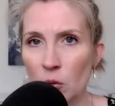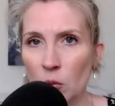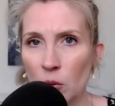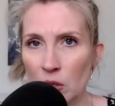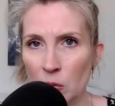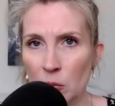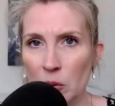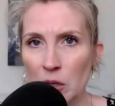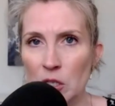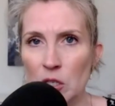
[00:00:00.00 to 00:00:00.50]
What
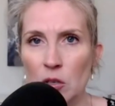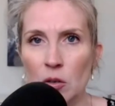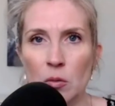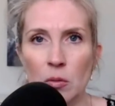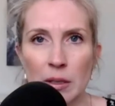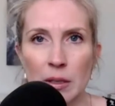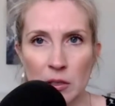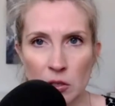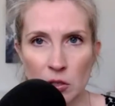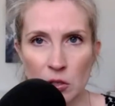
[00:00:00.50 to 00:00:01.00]
do we do?
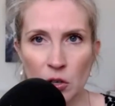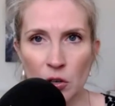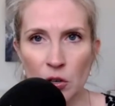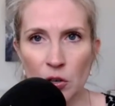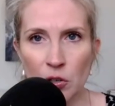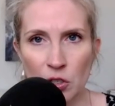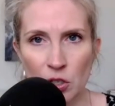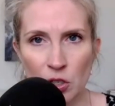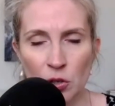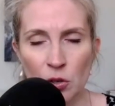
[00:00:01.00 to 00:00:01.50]
Let's
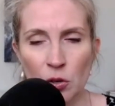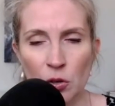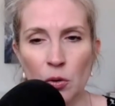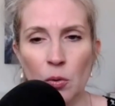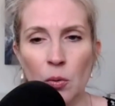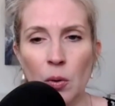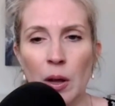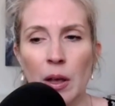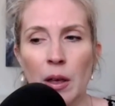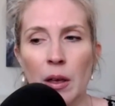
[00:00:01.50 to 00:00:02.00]
turn
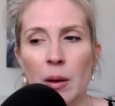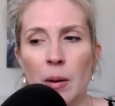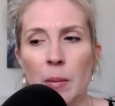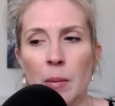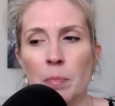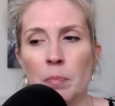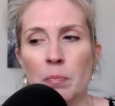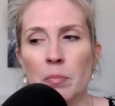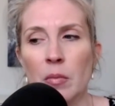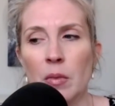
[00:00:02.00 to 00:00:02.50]
to
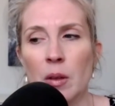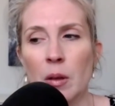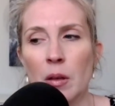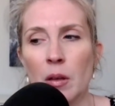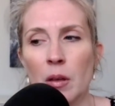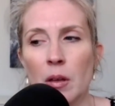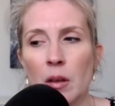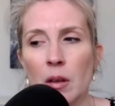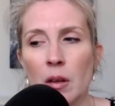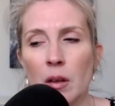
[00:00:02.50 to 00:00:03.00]

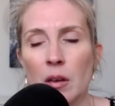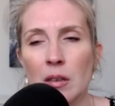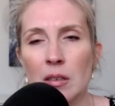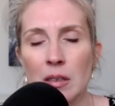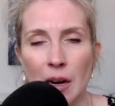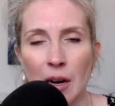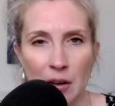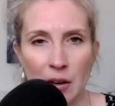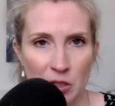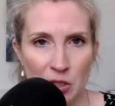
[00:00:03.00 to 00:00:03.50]

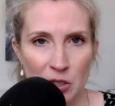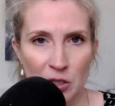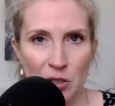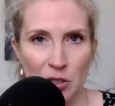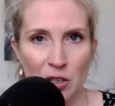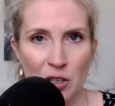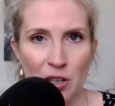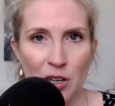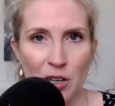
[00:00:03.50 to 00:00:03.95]
Dr.